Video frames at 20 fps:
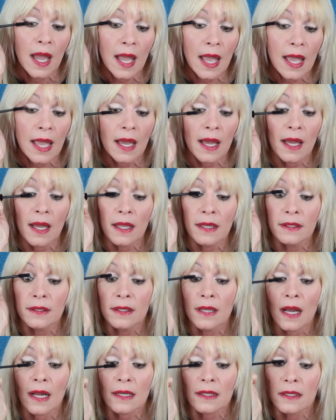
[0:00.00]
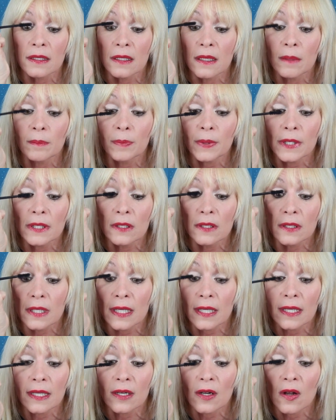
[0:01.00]
and not clumpy
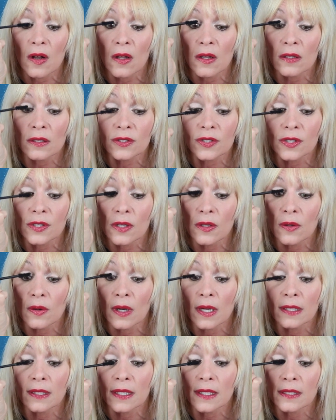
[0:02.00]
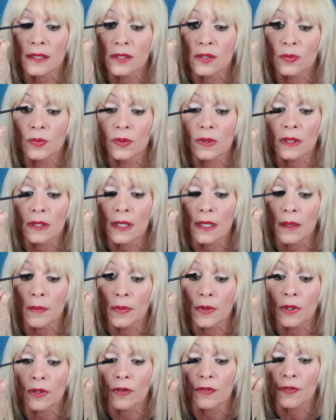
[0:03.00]
looking at all. So I think it's really
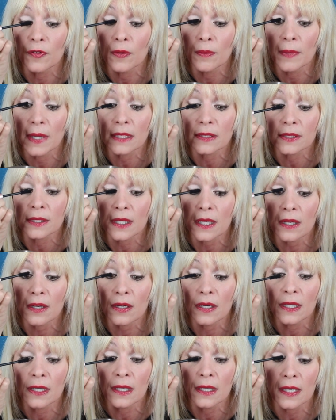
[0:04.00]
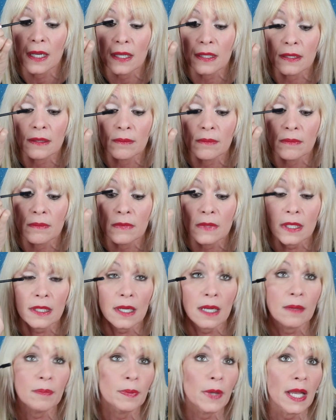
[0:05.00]
a beautiful mascara. And I
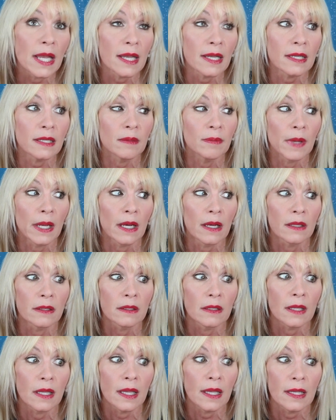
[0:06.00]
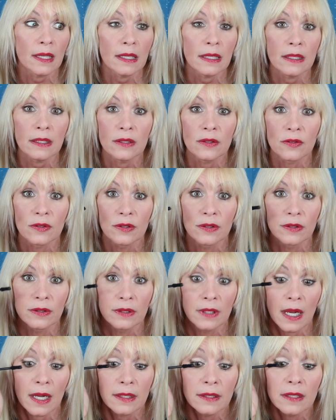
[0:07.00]
think I paid about eight
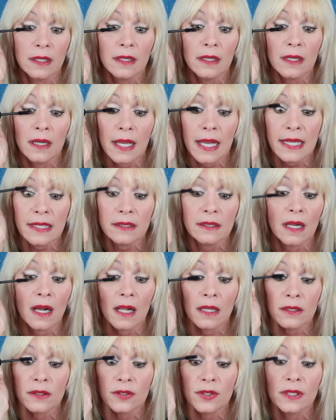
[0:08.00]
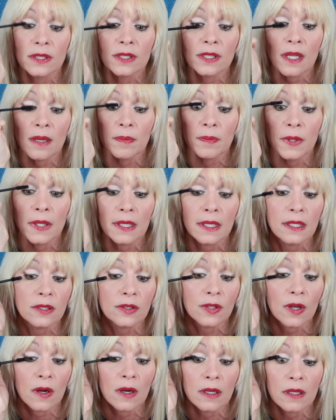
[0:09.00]
or nine, eight dollars and something
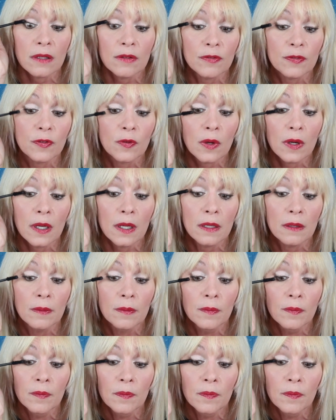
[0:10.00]
at Target for it.